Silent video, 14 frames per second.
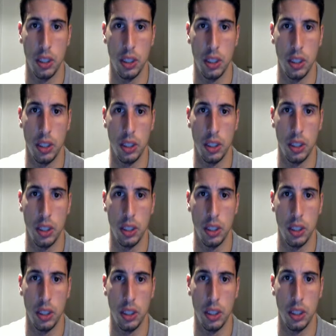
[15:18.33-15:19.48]

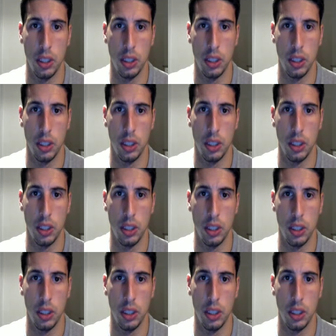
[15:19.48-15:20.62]

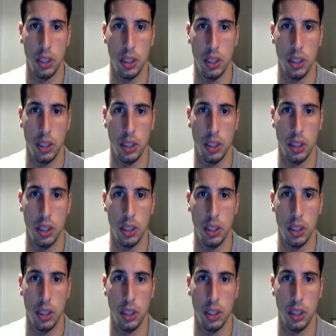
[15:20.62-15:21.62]
[no speech]